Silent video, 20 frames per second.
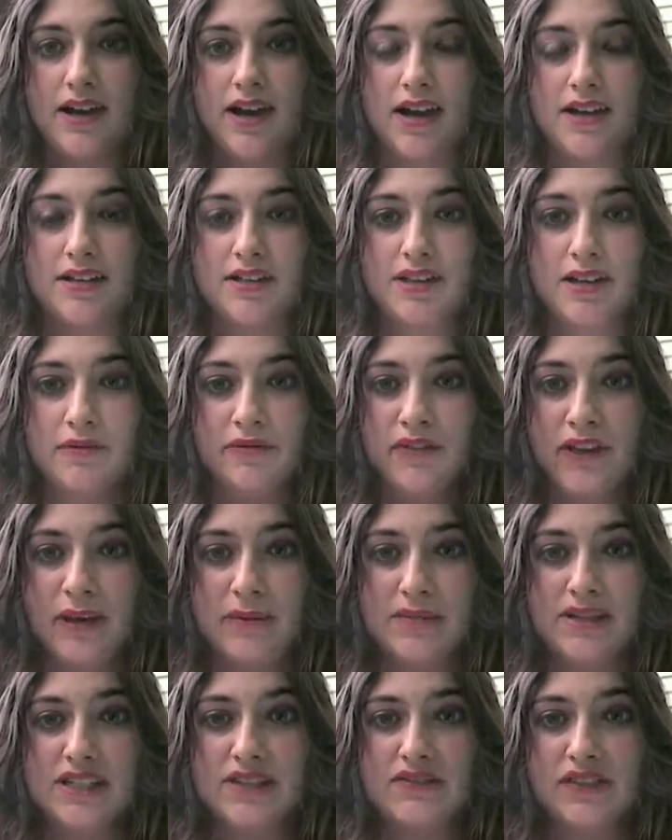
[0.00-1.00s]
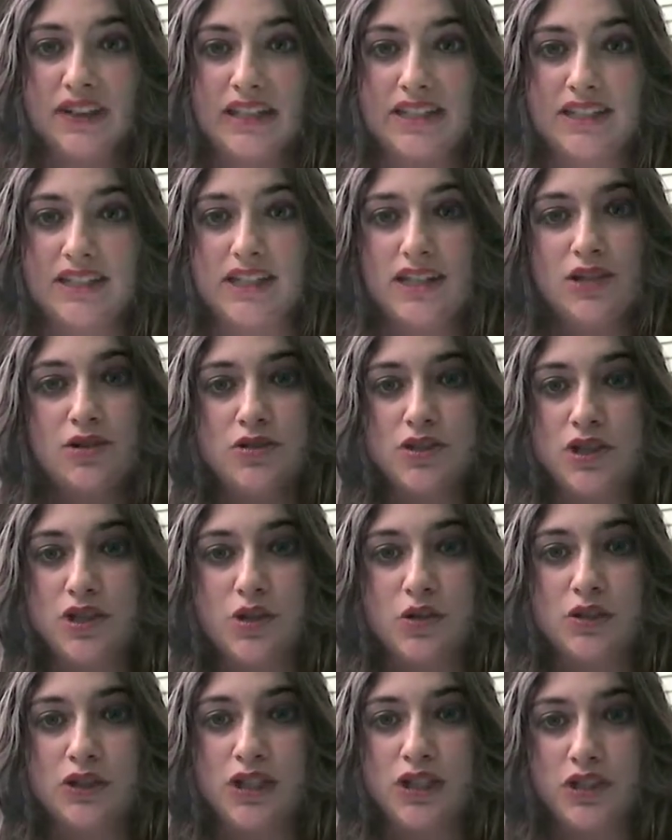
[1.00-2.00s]
some famous fight scene using
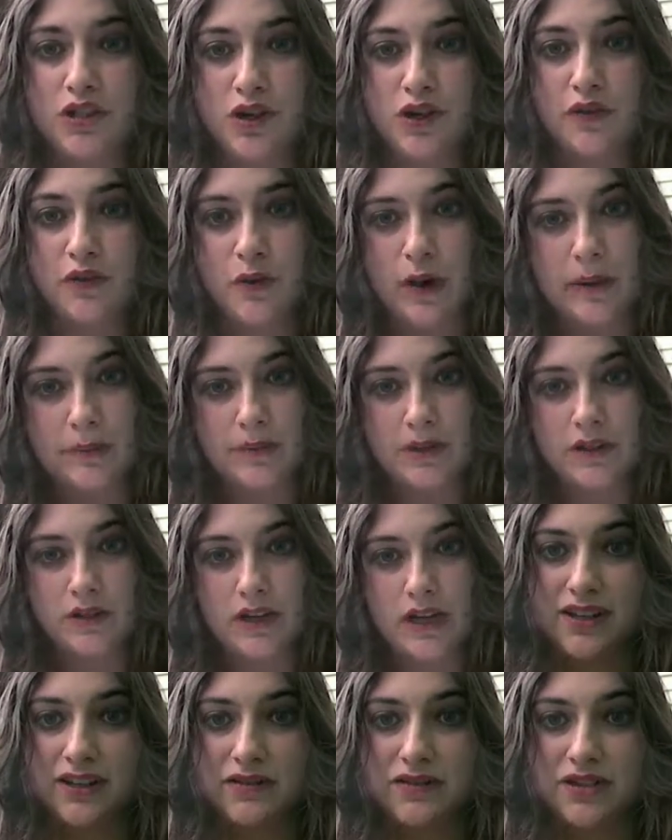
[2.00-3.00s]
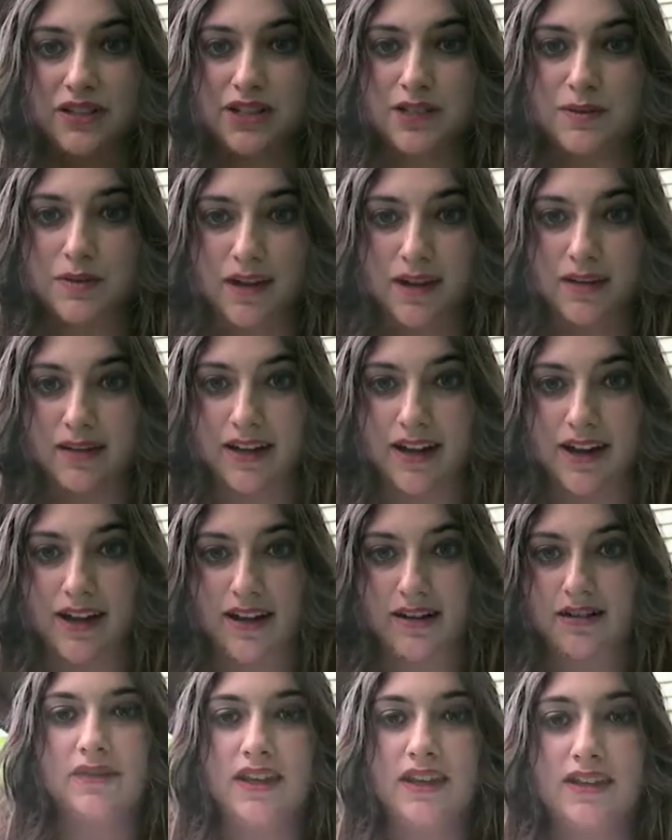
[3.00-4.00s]
only Nerf weaponry, just to be all the
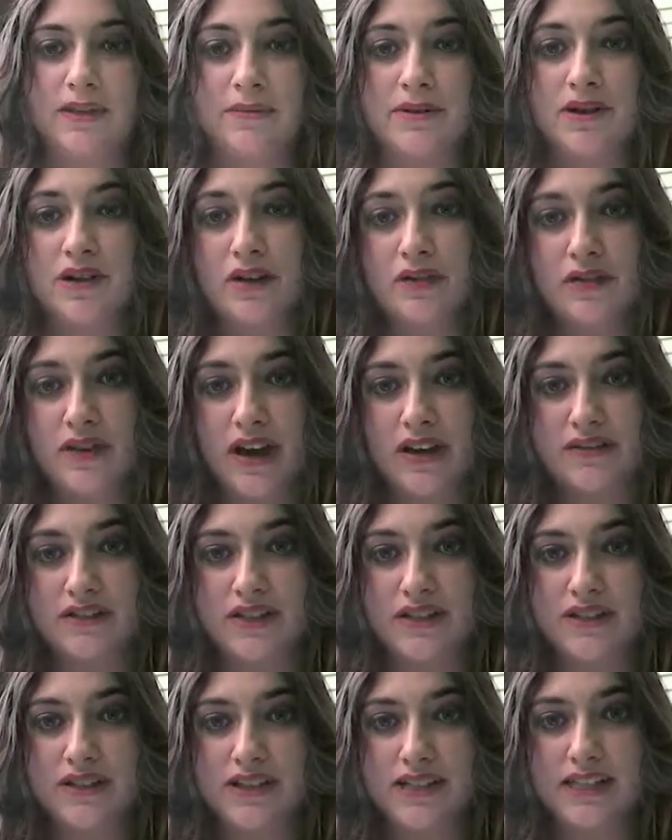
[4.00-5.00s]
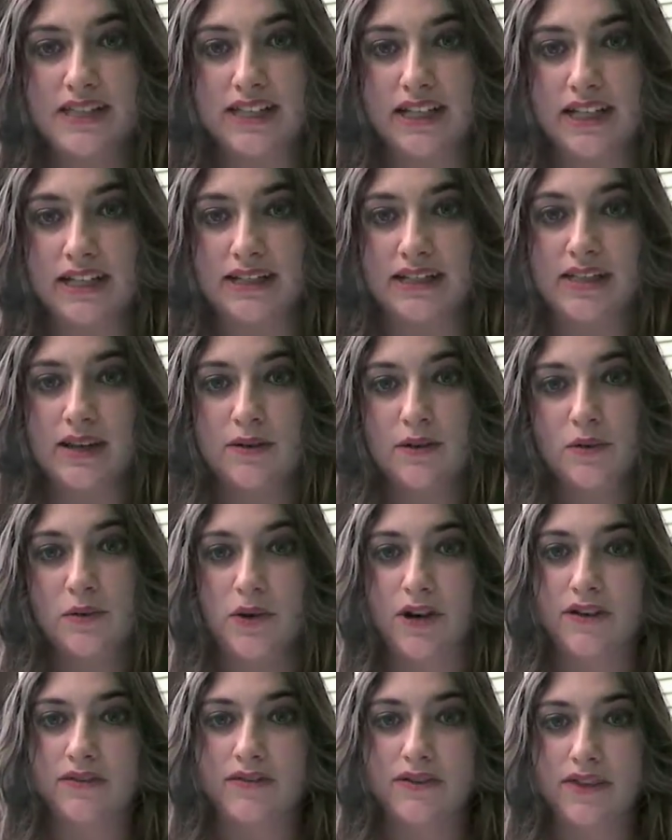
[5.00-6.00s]
characters. Let me know if you have any good scenes that would
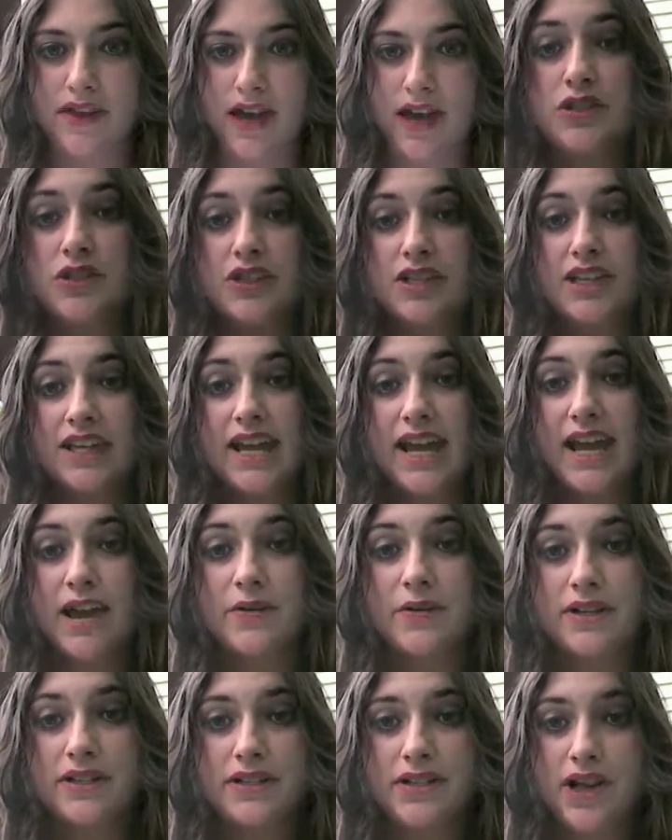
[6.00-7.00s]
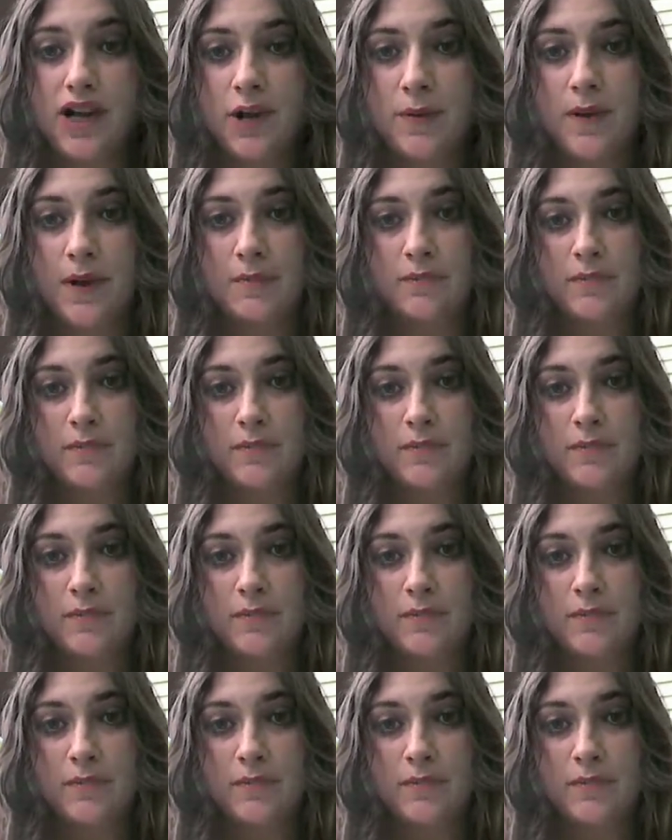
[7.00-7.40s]
work for that. Today I want to talk about